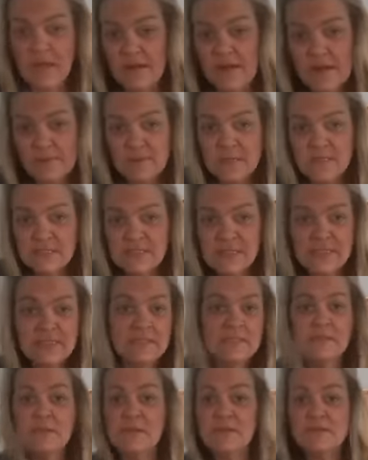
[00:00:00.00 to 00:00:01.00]
Now I'm gonna take
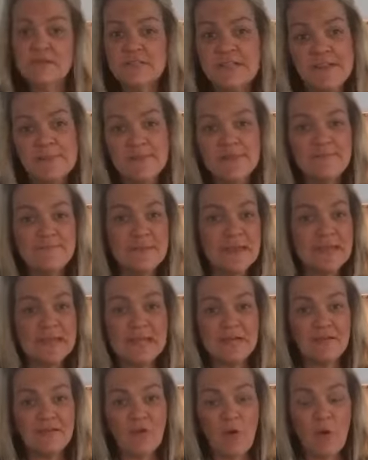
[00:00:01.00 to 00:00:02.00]
some other salmon and make it
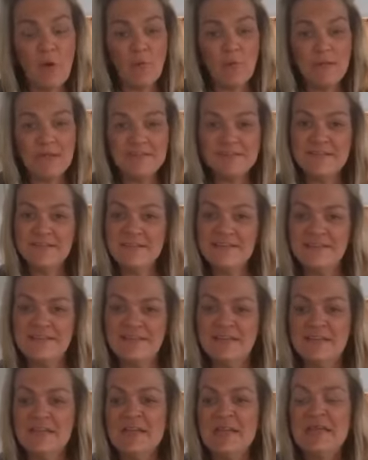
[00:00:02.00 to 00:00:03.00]
in whole pieces
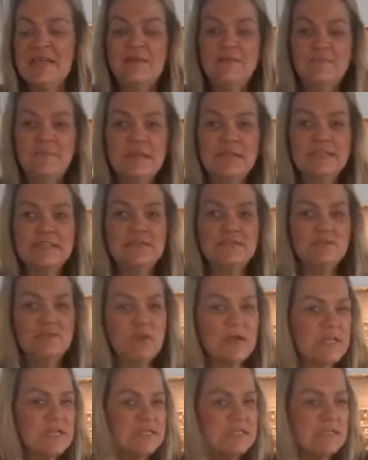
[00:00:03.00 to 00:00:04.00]
and make some
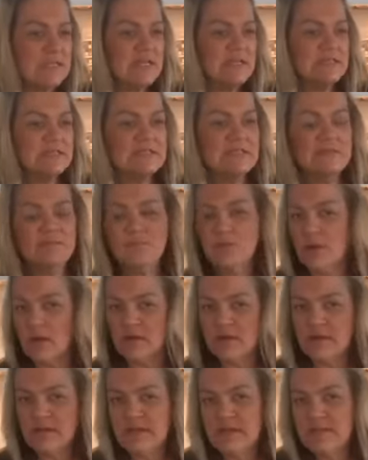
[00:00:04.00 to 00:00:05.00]
rice and some
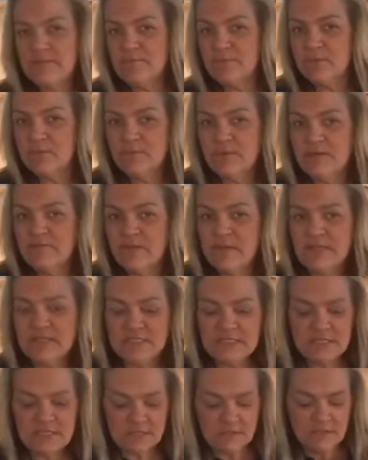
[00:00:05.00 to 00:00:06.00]
broccoli, and boom, I've
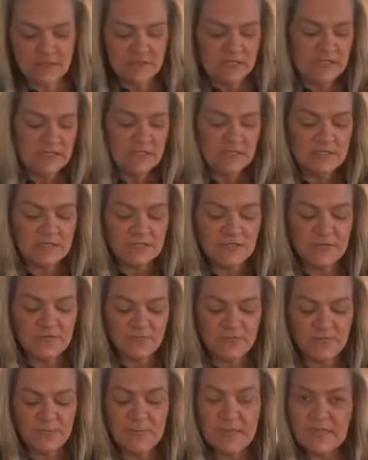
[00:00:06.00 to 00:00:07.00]
got dinner. So
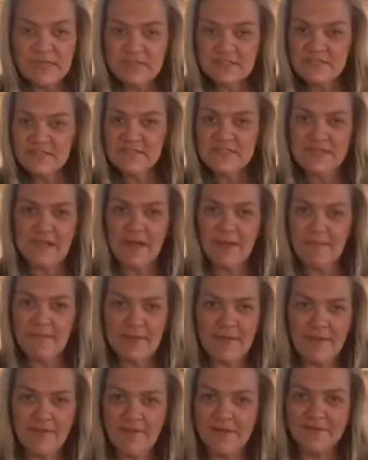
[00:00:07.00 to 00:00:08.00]
for me, it's just
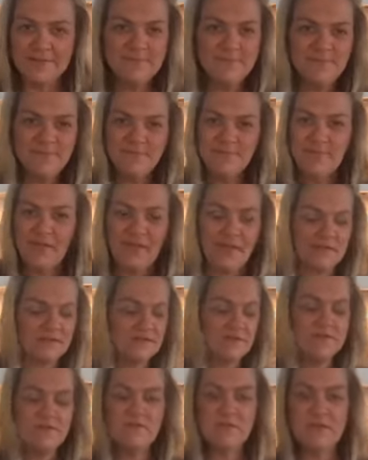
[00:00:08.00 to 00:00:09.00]
happy hour.
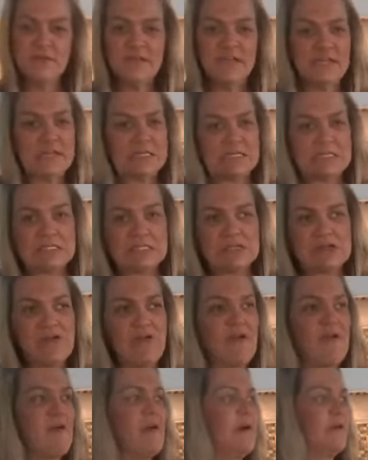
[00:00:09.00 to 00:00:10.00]
Don't even want to eat dinner.
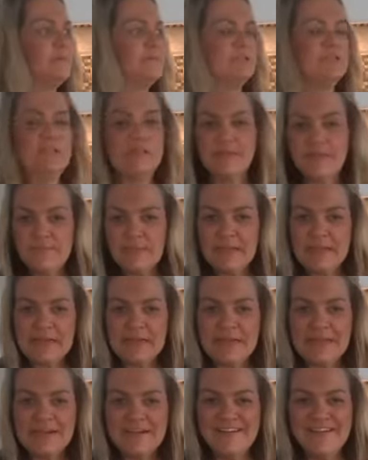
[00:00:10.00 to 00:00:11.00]
I'm sick of being
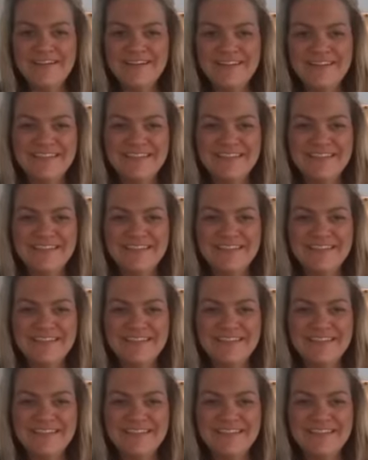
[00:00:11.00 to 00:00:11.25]
in.